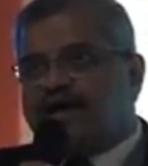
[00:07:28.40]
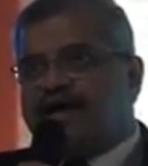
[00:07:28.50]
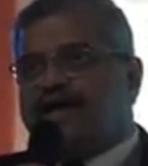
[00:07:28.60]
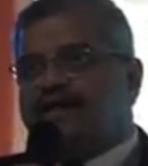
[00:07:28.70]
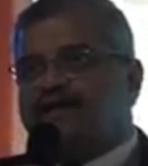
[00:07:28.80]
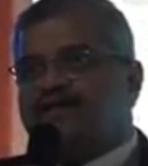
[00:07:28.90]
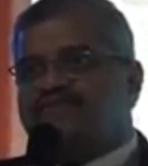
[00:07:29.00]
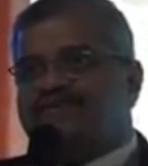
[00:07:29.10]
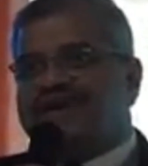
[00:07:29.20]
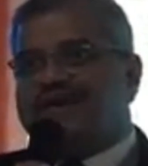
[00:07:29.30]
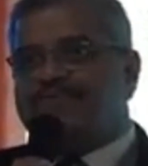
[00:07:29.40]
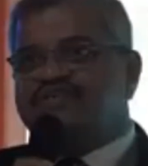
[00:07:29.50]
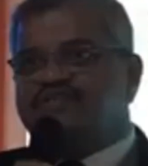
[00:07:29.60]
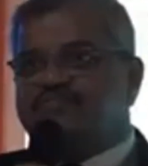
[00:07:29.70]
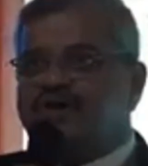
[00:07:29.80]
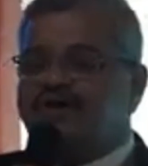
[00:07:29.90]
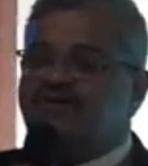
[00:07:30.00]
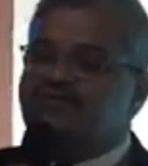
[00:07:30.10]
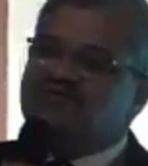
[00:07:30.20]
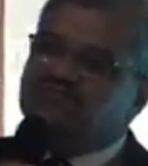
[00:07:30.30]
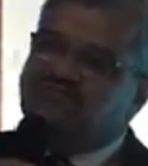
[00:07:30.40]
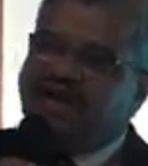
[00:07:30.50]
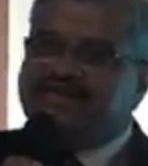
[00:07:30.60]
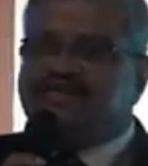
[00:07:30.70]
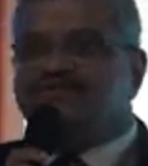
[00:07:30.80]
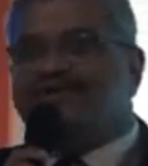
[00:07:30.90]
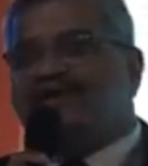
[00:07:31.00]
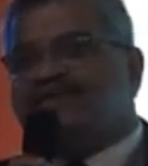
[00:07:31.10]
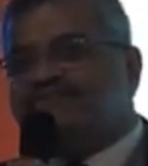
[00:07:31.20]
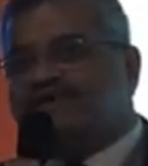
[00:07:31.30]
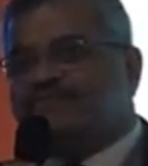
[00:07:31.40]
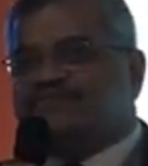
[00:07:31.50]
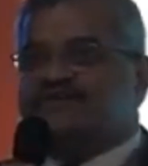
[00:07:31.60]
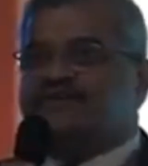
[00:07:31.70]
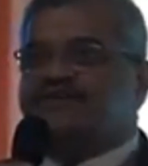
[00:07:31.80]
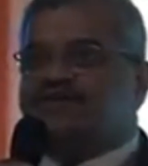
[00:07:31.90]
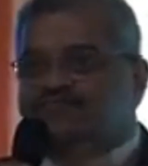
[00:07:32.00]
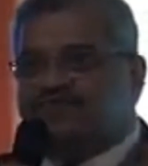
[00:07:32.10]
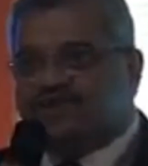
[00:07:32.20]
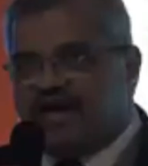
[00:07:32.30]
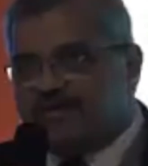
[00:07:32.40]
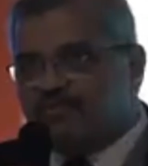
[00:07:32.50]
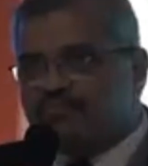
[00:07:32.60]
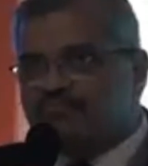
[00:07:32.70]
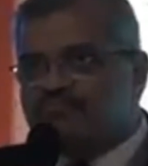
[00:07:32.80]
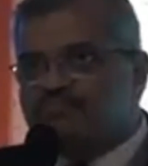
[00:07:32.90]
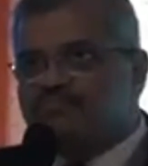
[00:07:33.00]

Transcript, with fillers: and if it happens about ninety to ninety-five percent of the time,